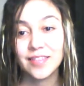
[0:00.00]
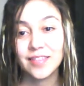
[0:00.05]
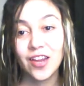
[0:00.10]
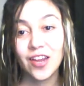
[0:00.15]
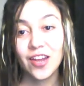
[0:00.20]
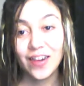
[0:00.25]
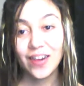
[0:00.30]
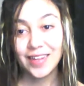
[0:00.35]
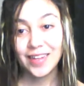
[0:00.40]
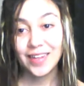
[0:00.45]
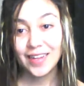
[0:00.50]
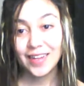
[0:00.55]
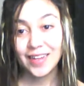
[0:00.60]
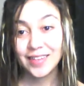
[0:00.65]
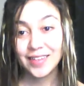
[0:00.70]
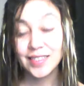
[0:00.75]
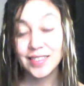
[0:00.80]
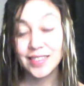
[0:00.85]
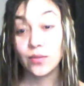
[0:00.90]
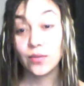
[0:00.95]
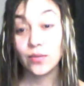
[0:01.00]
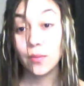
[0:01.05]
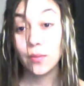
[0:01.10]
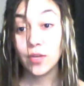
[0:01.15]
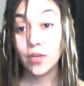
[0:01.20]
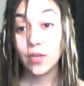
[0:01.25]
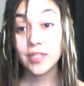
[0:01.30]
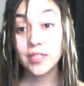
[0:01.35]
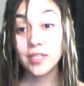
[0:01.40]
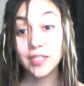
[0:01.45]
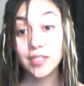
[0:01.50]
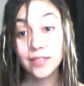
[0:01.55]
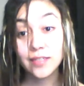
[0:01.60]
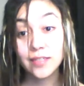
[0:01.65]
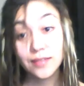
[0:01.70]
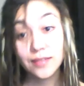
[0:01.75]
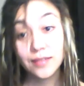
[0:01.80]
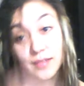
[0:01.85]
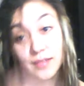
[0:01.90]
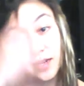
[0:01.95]
Alright guys, so I'm all done.
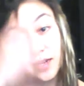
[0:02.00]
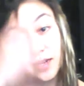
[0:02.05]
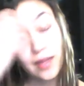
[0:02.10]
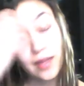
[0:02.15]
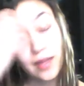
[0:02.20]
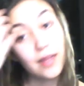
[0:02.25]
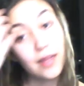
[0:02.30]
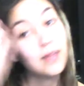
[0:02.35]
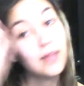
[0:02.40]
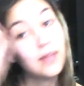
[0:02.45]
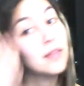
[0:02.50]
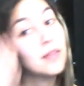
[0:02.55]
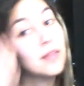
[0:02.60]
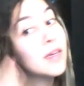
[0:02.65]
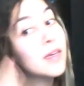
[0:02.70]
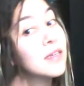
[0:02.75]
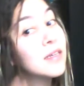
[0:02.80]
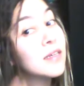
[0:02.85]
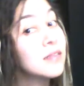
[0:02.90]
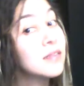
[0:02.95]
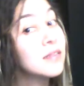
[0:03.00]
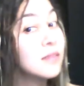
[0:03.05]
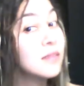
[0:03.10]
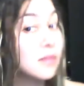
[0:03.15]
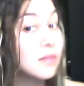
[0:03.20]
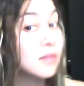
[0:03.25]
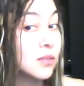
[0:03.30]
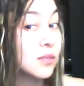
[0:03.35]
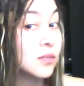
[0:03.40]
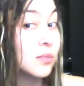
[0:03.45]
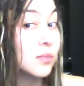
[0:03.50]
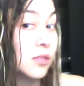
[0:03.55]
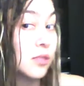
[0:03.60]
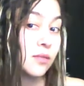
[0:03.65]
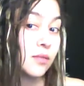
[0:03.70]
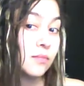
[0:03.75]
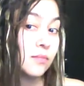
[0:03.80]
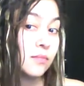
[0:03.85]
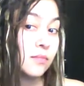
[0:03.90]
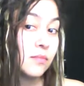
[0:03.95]
And I guess this is what
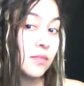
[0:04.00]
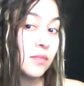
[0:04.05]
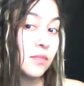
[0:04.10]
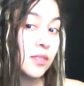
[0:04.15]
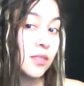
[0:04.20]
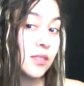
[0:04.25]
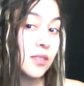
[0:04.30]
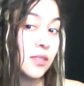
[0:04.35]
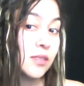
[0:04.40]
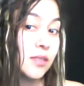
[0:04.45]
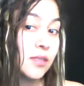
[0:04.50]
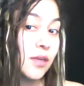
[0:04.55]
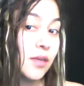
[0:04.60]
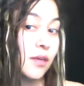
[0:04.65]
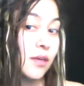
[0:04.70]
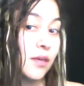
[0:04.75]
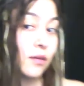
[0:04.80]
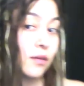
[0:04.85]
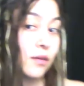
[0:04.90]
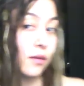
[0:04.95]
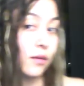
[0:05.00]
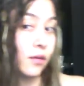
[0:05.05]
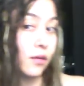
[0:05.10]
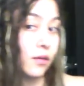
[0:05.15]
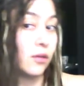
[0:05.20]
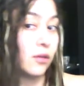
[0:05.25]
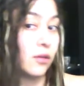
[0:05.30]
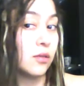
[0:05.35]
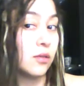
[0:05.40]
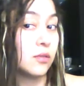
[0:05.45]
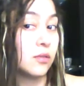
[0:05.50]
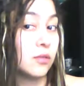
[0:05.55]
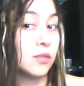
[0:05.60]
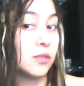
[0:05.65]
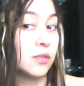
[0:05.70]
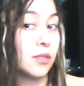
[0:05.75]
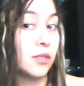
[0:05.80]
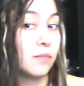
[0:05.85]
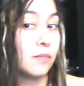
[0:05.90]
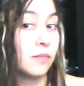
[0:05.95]
it's like. You can
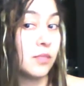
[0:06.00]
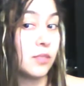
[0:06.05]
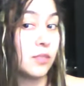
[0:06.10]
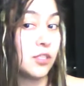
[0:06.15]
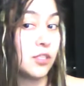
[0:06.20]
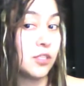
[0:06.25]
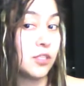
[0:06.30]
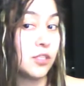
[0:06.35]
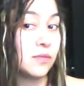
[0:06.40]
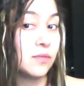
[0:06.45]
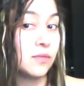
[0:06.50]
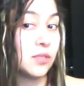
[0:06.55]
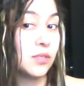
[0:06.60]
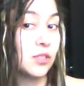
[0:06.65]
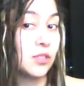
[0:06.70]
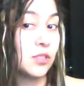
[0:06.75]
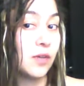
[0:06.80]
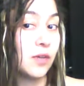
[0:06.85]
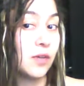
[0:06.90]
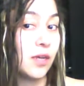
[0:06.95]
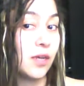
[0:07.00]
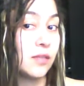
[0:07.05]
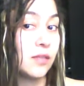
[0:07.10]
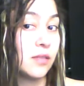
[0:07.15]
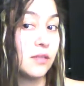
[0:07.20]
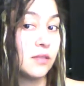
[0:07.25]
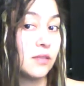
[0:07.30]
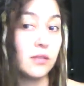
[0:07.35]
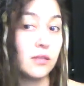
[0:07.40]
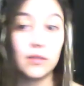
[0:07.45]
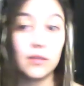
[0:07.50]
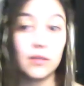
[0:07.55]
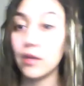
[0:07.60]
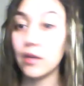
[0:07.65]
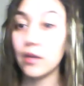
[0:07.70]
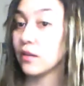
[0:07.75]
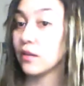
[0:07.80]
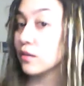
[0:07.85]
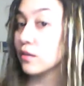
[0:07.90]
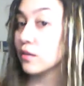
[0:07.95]
see a bunch of strands
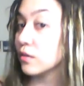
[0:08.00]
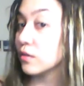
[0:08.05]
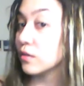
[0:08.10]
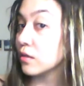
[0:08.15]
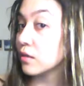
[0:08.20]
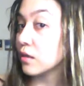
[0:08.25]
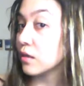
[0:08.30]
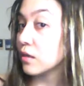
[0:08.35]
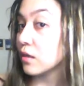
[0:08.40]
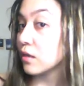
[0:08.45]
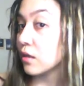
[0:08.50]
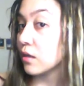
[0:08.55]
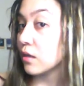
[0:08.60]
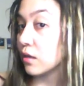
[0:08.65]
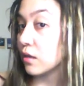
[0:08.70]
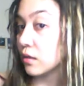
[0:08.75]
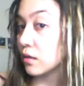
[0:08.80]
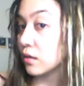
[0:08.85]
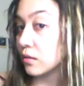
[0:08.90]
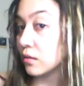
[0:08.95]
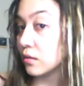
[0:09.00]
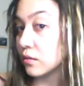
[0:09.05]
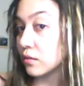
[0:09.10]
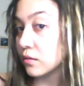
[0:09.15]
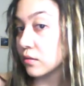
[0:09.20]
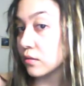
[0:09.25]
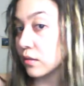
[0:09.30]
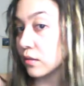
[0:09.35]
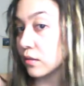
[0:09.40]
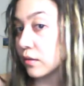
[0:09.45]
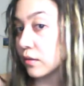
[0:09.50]
together, and